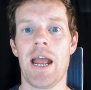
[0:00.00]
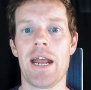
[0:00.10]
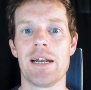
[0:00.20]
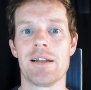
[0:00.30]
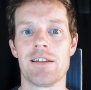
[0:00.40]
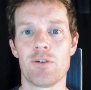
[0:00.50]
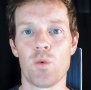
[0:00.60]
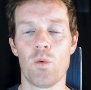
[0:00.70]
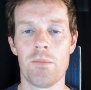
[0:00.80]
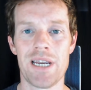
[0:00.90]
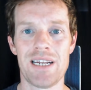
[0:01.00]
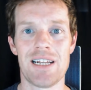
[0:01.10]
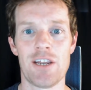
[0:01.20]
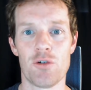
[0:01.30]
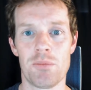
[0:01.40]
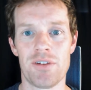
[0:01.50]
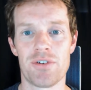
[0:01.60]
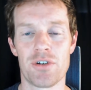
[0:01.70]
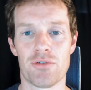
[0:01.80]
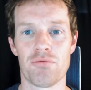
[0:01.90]
And this will mean that your
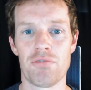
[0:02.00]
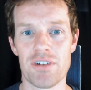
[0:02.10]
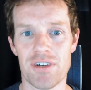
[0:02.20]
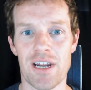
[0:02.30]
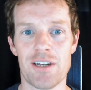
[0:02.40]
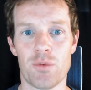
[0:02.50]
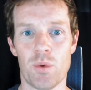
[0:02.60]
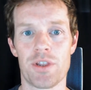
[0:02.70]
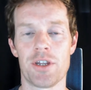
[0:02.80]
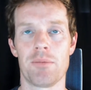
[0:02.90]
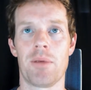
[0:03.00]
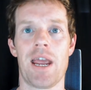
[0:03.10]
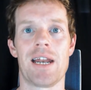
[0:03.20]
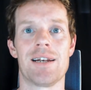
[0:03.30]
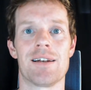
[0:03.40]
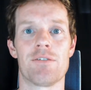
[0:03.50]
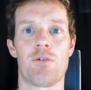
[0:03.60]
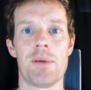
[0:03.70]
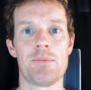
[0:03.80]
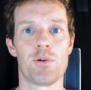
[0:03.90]
message resonates with them. And
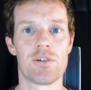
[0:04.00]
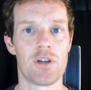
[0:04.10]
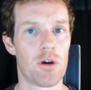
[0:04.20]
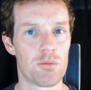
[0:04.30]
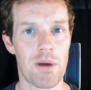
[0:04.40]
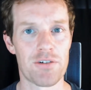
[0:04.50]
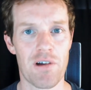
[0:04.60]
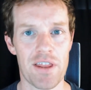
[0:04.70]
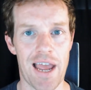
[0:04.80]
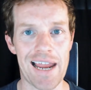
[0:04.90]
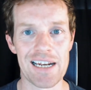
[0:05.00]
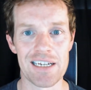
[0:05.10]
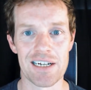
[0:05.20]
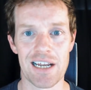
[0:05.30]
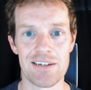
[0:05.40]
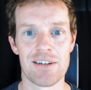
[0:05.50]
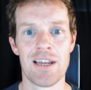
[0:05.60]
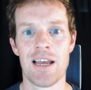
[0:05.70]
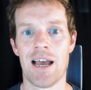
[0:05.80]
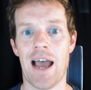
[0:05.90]
for me personally, I would much rather alienate
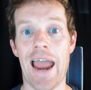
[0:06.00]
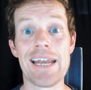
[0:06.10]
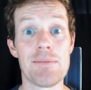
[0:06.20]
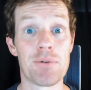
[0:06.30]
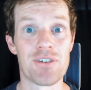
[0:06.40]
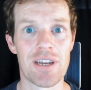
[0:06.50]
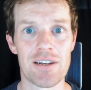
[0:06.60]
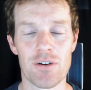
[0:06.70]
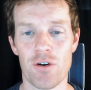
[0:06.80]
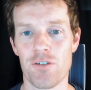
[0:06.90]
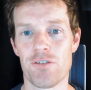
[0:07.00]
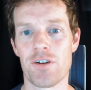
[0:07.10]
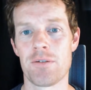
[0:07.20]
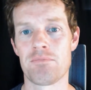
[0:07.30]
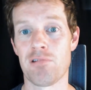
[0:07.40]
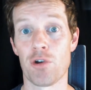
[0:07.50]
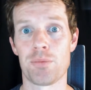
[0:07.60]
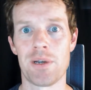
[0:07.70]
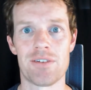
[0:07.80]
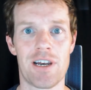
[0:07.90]
80% of
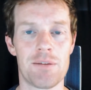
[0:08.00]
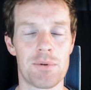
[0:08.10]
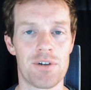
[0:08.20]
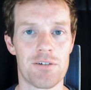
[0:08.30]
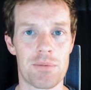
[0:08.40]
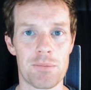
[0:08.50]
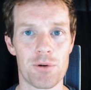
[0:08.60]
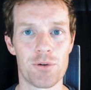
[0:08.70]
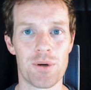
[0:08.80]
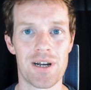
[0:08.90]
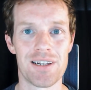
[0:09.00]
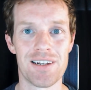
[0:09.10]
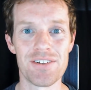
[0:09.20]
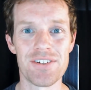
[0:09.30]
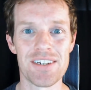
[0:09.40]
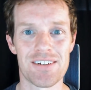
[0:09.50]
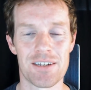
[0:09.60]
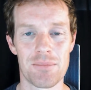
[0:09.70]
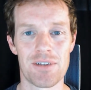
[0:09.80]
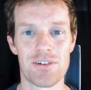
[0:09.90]
prospects, 80% of people who are listening to
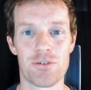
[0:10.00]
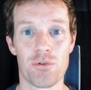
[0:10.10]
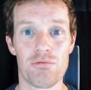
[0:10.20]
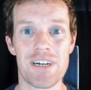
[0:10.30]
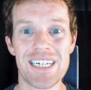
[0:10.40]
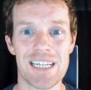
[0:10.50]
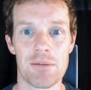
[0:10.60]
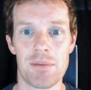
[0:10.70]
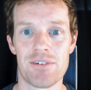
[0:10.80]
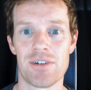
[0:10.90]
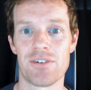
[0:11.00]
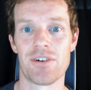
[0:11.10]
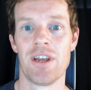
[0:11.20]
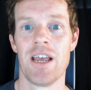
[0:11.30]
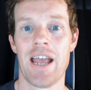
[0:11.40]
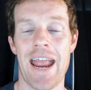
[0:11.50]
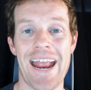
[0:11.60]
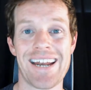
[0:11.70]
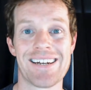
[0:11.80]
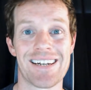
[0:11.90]
the message or reading the message,
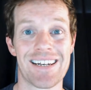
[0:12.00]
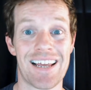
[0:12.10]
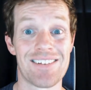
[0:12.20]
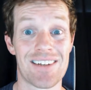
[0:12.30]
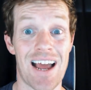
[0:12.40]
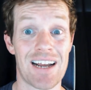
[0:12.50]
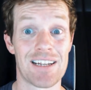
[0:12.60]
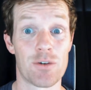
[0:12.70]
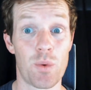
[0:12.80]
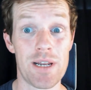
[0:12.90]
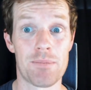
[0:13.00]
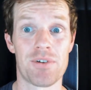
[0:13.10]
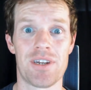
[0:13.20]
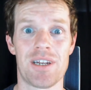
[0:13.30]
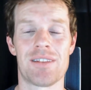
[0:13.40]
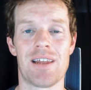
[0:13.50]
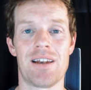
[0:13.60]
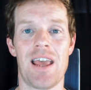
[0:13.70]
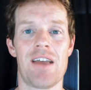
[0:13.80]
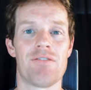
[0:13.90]
and laser target 20%
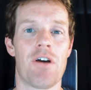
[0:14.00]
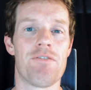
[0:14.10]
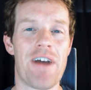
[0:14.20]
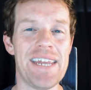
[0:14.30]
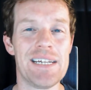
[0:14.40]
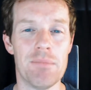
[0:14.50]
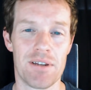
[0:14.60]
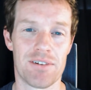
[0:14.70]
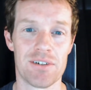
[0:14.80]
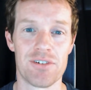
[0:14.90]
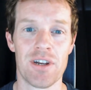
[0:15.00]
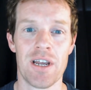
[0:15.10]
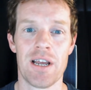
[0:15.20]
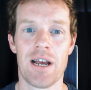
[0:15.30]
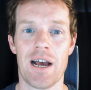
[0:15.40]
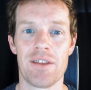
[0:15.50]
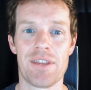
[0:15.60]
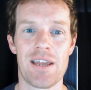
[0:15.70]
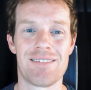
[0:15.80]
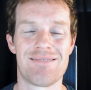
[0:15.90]
than have a vague message
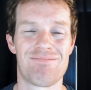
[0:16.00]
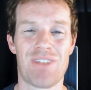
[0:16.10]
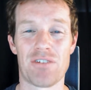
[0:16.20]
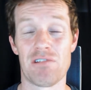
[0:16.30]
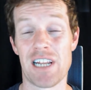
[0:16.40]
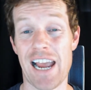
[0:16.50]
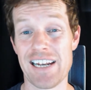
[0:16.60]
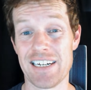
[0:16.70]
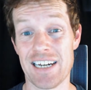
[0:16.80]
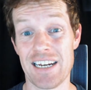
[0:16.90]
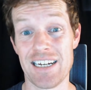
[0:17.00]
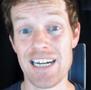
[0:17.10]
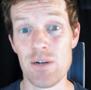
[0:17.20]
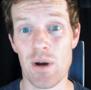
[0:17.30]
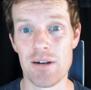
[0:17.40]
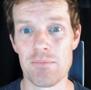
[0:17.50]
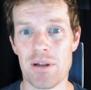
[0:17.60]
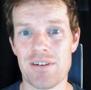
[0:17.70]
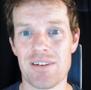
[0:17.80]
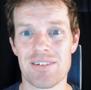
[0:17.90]
that doesn't really alienate anyone
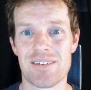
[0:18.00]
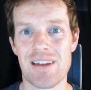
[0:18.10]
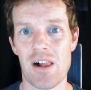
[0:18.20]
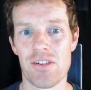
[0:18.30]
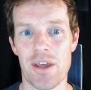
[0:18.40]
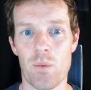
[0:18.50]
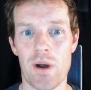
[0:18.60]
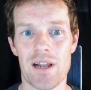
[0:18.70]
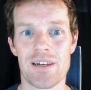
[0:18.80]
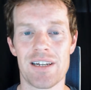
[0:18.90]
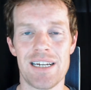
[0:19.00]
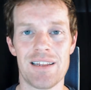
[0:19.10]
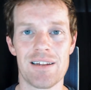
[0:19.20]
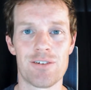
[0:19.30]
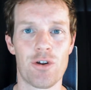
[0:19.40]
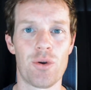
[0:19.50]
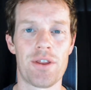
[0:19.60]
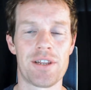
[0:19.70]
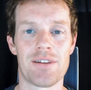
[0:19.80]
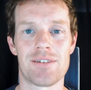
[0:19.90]
but doesn't sell that well either. So I
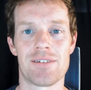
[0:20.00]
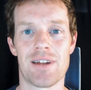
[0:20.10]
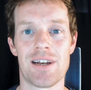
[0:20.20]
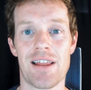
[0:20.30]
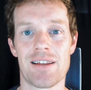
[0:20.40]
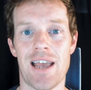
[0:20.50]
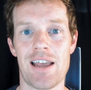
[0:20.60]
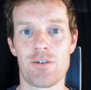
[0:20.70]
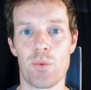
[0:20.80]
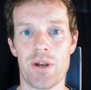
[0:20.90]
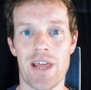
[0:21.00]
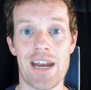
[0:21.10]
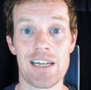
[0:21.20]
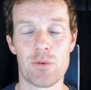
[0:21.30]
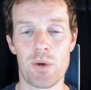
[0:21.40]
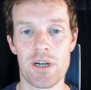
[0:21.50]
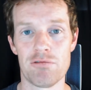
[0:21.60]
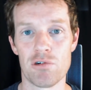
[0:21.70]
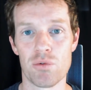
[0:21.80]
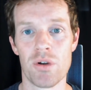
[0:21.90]
think this is another case where the 80-20
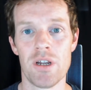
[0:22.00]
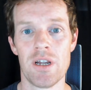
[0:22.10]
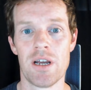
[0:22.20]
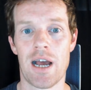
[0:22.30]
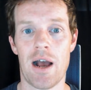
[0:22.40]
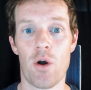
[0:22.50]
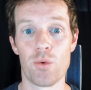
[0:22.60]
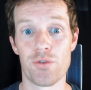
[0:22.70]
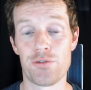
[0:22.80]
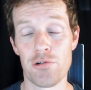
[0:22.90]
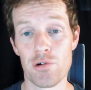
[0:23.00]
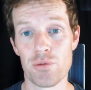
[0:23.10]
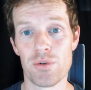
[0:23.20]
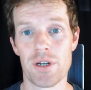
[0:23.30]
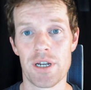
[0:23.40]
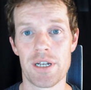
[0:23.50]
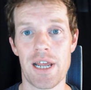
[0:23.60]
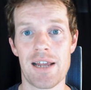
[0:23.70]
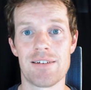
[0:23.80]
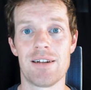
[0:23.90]
rule holds true, in
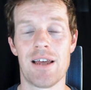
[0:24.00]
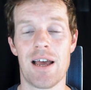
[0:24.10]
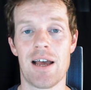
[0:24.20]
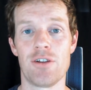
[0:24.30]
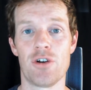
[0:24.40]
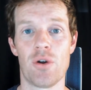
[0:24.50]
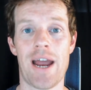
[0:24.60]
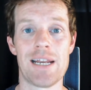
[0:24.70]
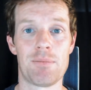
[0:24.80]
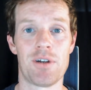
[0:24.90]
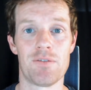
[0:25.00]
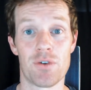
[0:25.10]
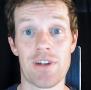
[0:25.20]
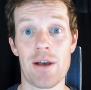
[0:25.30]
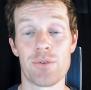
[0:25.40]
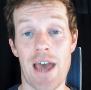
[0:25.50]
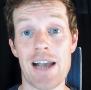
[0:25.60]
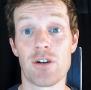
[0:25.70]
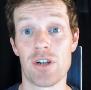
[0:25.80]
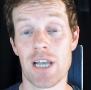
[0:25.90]
that 80% of your sales are
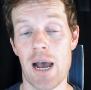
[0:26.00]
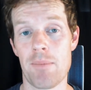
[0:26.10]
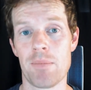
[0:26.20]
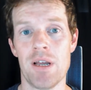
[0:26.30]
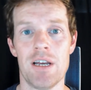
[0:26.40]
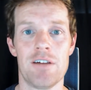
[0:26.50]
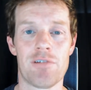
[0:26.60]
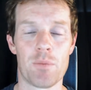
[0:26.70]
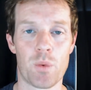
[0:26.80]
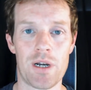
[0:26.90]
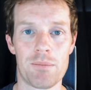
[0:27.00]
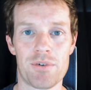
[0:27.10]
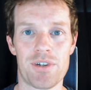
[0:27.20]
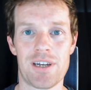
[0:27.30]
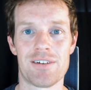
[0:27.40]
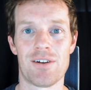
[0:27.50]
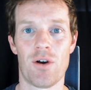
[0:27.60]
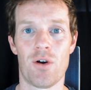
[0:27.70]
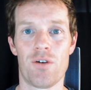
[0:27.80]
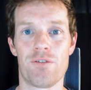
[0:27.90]
going to come from 20%
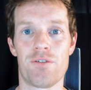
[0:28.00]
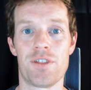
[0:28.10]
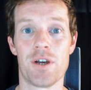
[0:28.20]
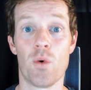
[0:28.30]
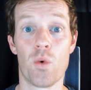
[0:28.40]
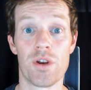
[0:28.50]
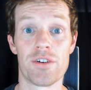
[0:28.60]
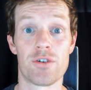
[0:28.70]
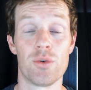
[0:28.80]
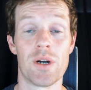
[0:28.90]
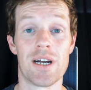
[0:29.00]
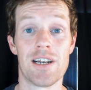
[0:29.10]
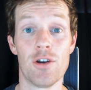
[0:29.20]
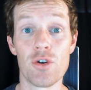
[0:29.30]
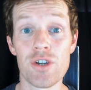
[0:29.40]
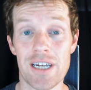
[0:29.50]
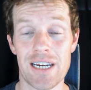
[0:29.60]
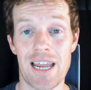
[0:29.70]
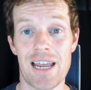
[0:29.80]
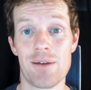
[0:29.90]
of the audience who are
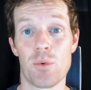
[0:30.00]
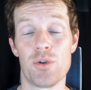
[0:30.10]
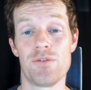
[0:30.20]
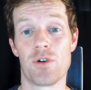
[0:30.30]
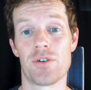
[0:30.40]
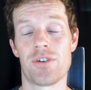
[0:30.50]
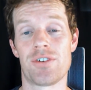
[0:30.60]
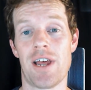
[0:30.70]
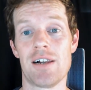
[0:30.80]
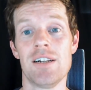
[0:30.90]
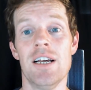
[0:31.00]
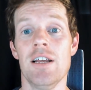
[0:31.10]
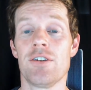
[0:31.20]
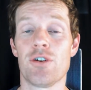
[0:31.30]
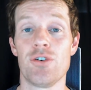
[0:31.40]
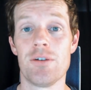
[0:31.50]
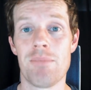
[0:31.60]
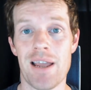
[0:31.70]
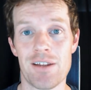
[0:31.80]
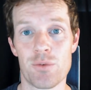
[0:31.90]
looking at what you've got to sell. So you
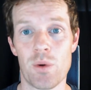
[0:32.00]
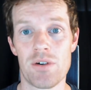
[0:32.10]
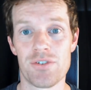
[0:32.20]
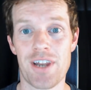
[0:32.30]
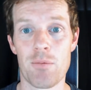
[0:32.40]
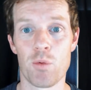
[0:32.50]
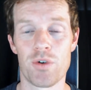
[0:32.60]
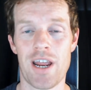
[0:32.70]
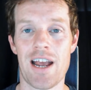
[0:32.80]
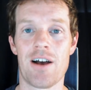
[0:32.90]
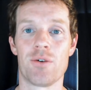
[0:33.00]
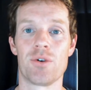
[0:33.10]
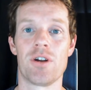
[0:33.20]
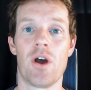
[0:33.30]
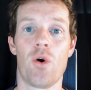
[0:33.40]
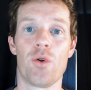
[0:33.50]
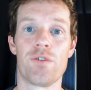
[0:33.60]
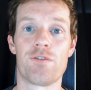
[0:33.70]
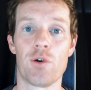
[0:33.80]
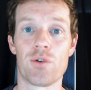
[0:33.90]
may as well double down
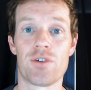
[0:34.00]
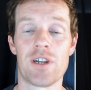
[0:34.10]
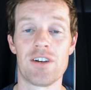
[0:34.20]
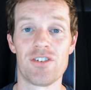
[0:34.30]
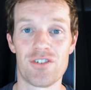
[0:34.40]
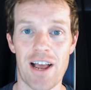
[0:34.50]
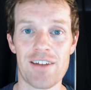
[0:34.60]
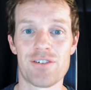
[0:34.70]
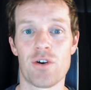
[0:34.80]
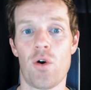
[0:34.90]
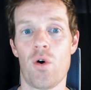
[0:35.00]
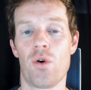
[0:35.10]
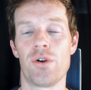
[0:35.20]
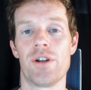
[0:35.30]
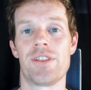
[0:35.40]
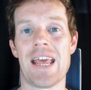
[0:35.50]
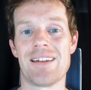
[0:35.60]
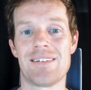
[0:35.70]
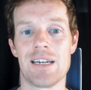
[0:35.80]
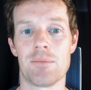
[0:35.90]
on focusing just on
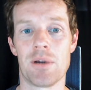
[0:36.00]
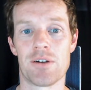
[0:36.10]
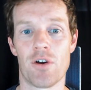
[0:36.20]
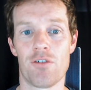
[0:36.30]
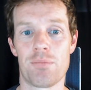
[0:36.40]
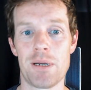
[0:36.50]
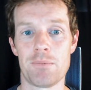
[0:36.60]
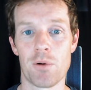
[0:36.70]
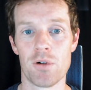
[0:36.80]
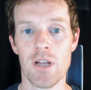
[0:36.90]
that segment of people.